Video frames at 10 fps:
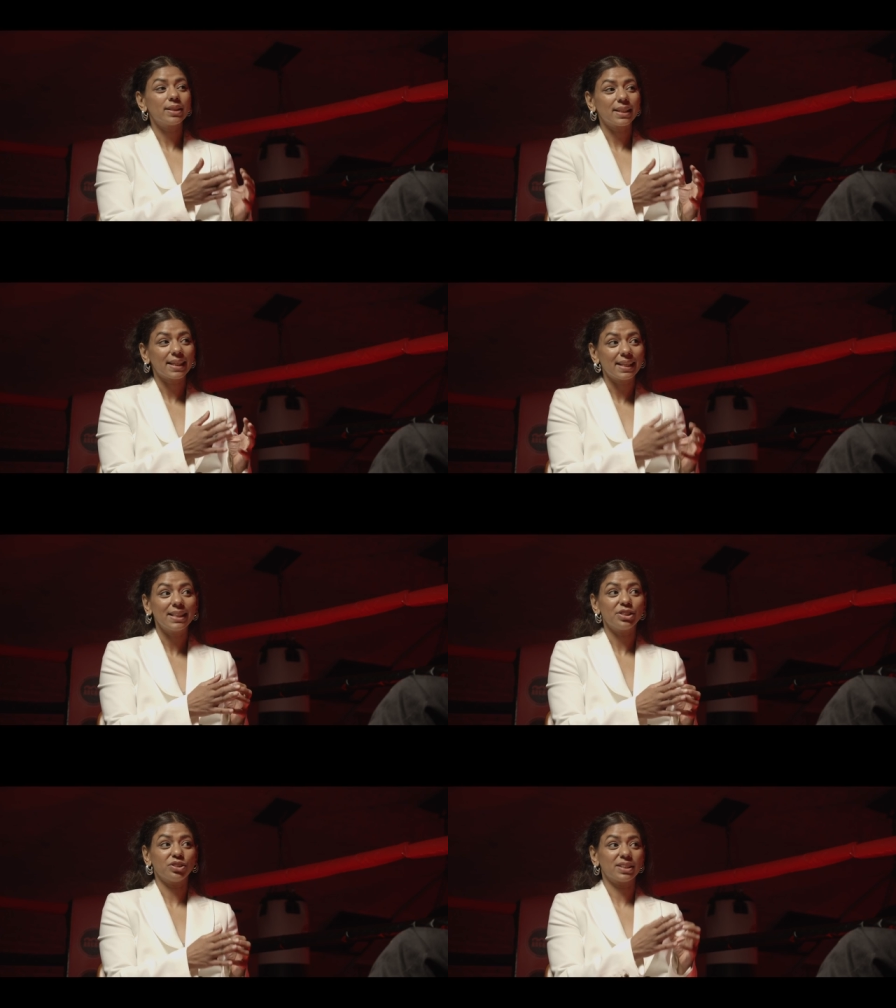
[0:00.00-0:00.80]
is the
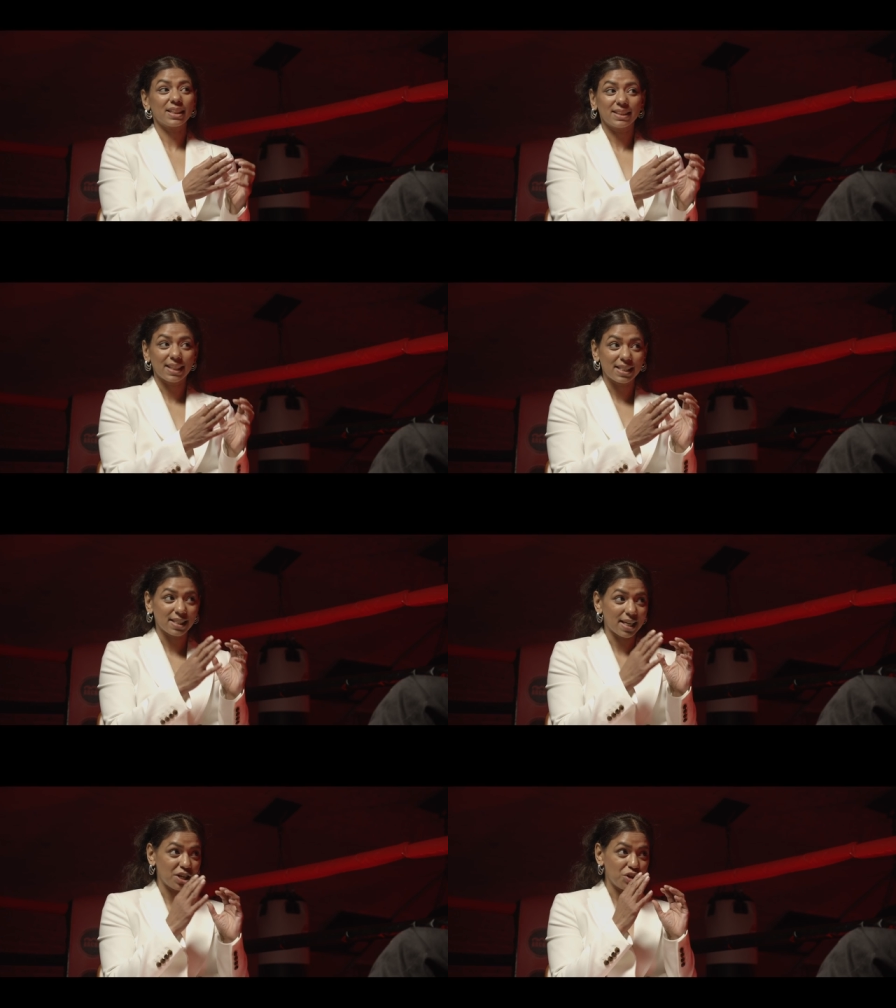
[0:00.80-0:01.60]
key to success
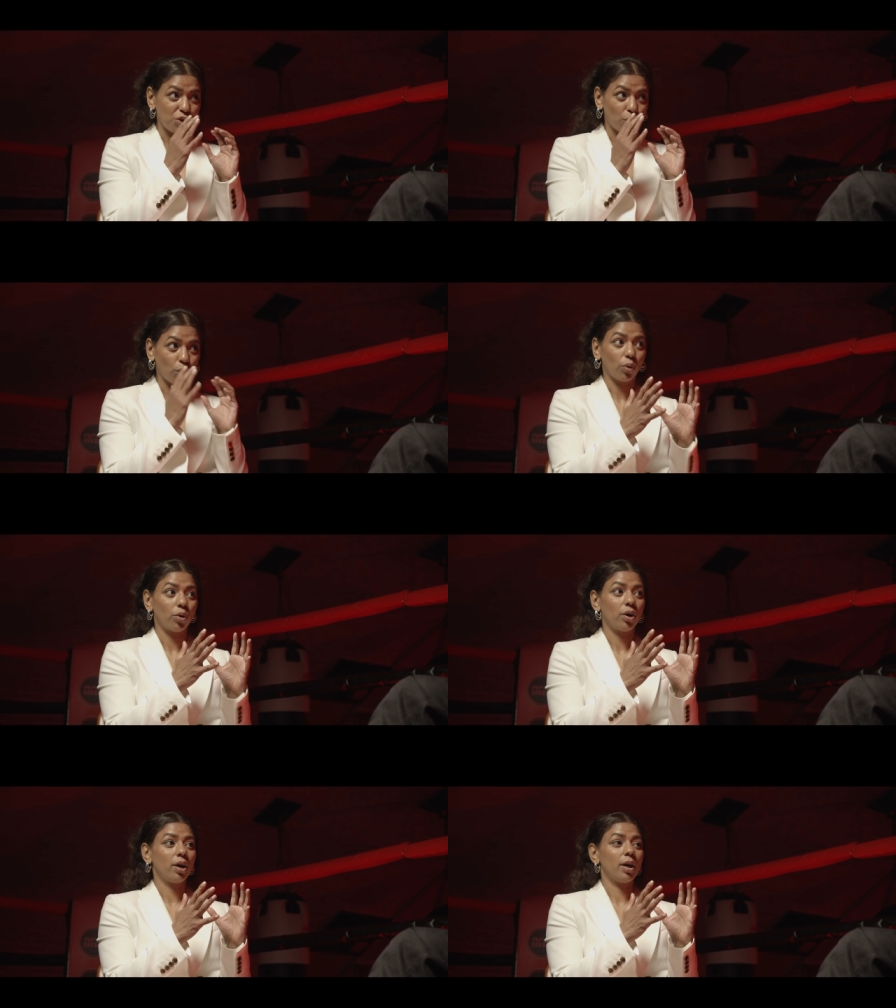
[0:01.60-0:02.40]
in your
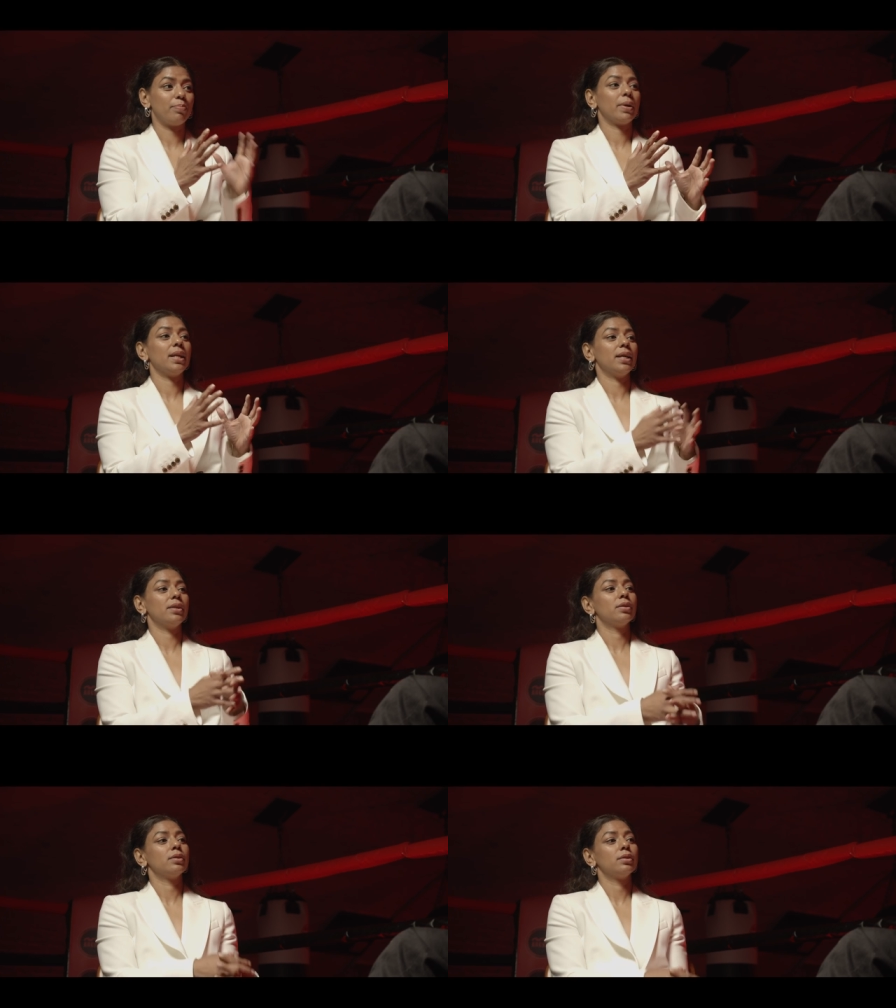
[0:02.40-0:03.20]
opinion?